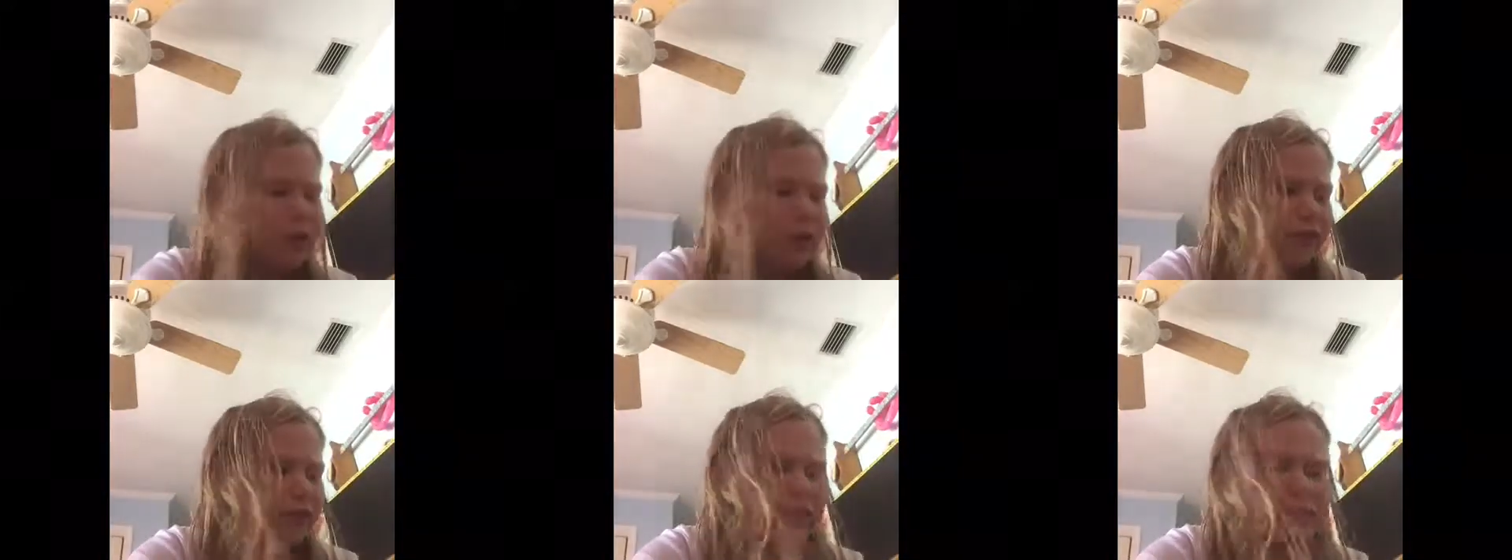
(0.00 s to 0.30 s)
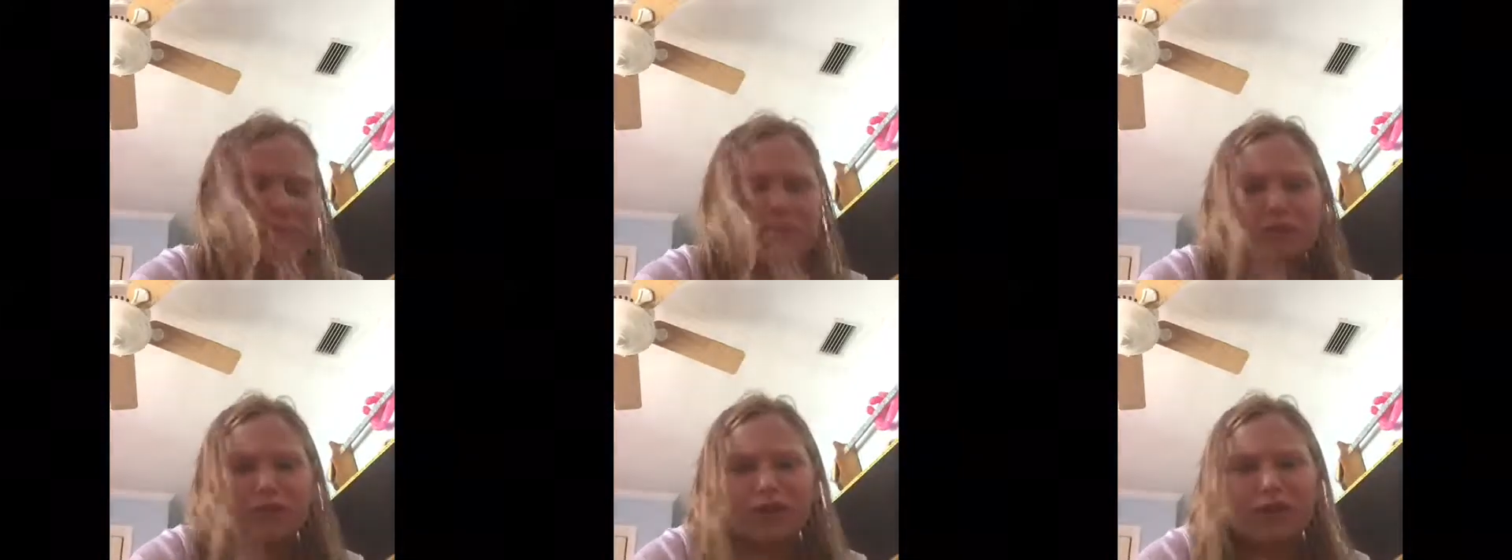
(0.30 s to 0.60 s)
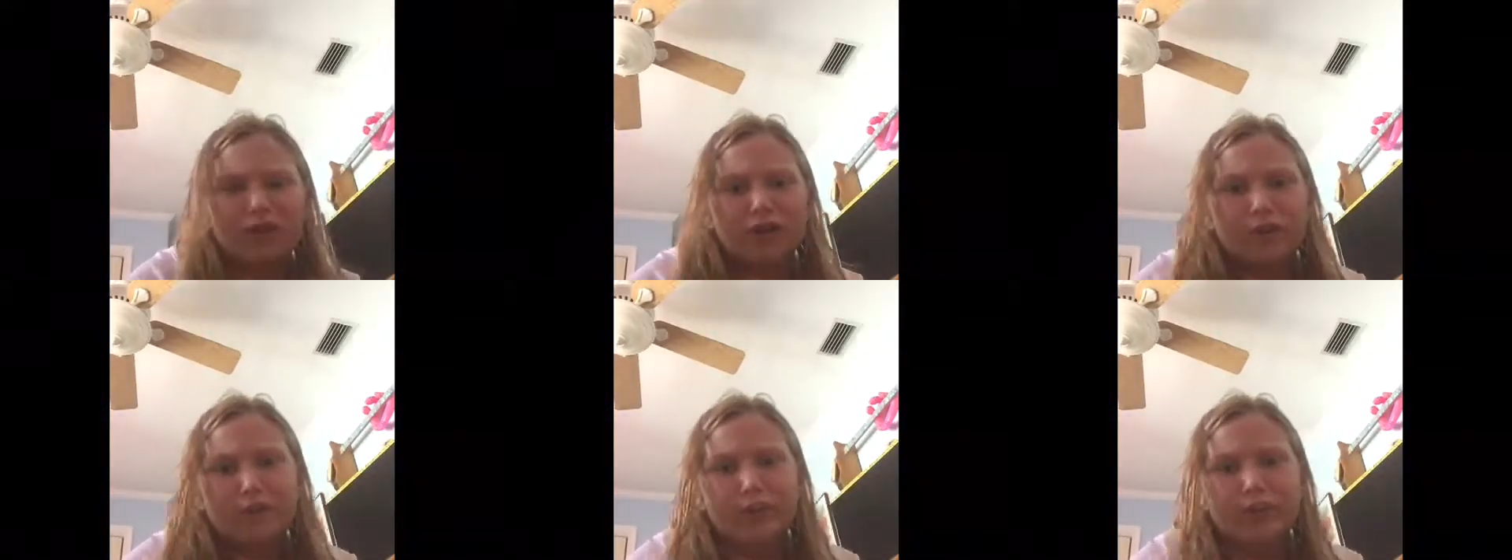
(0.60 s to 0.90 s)
from
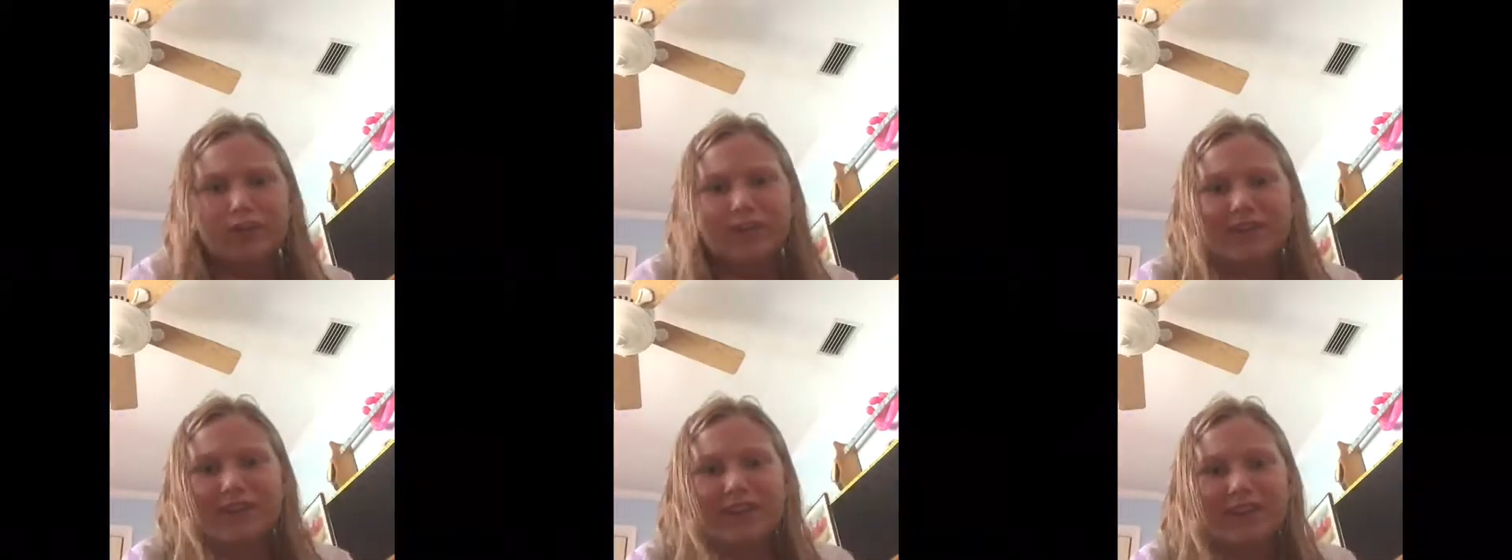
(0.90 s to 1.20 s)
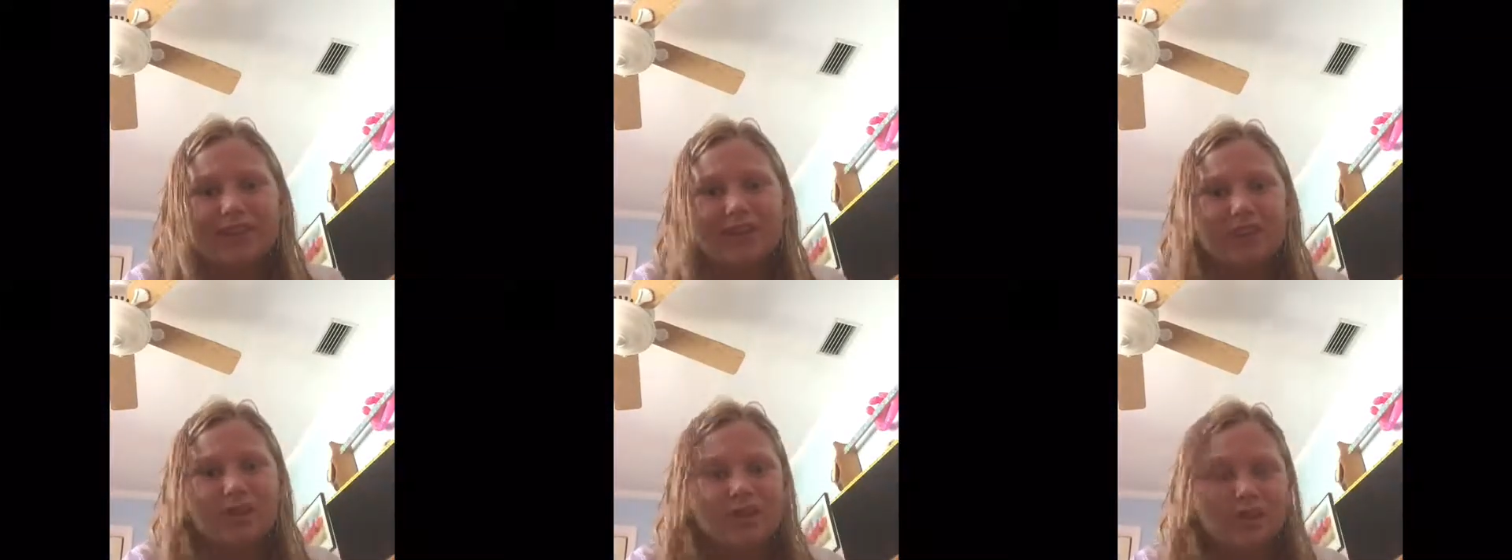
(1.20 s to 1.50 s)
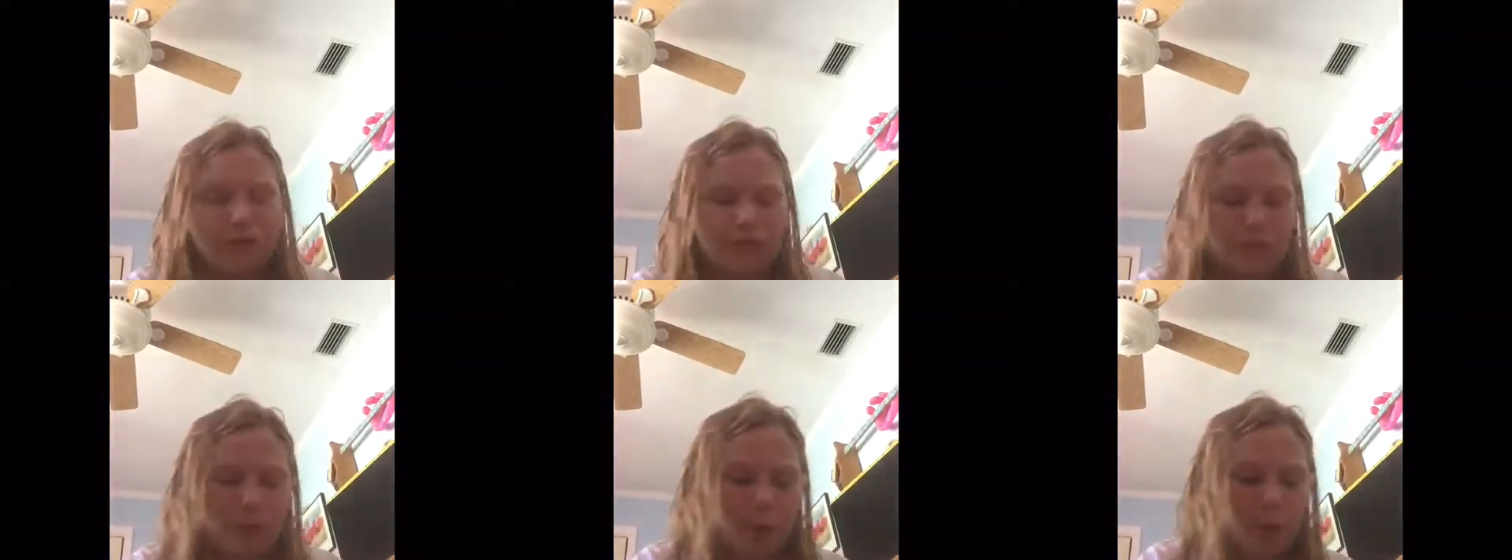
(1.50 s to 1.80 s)
Gena Marie
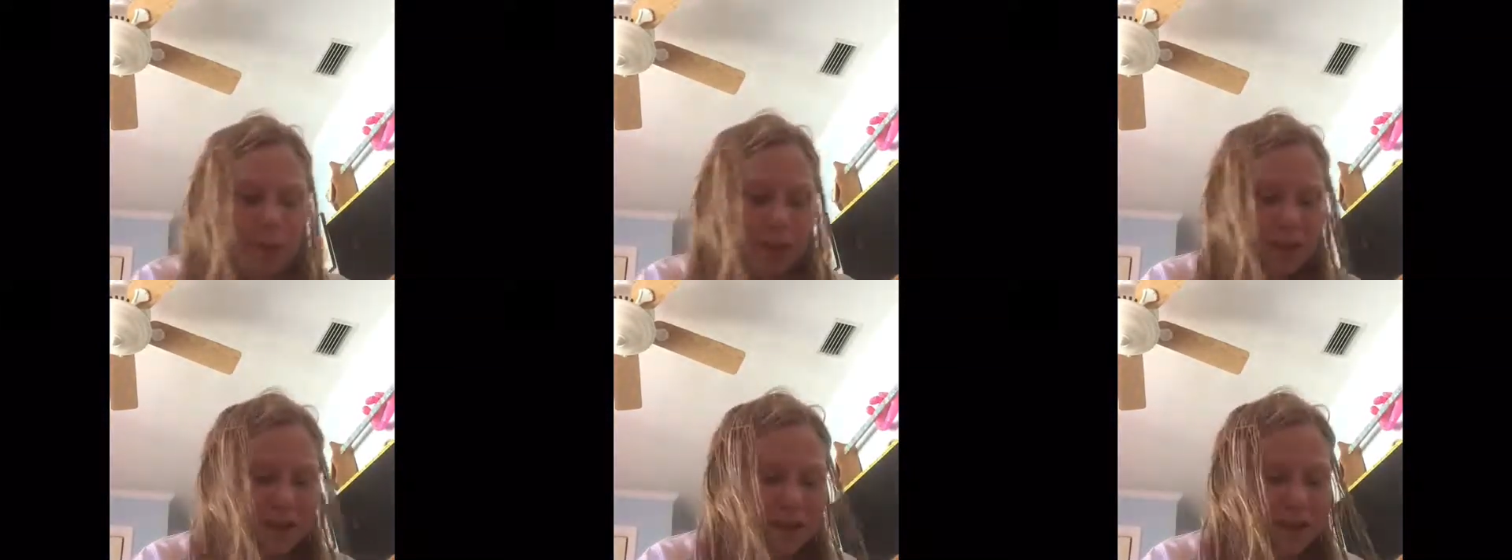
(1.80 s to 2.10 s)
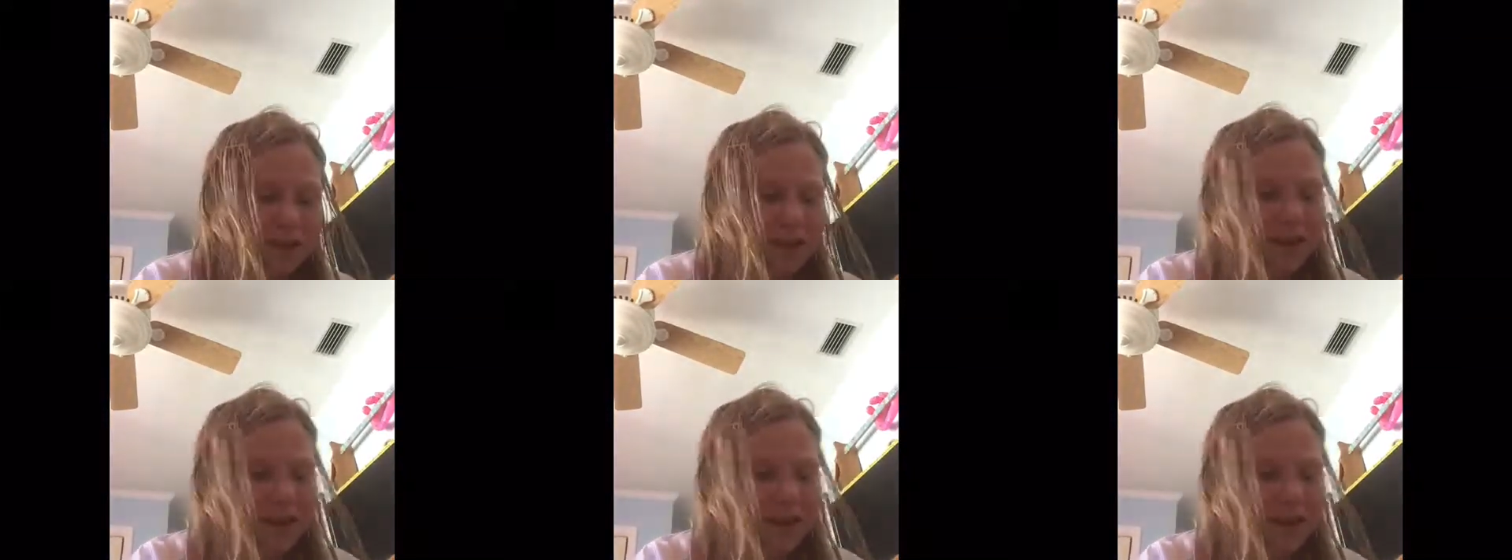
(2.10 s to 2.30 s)
34.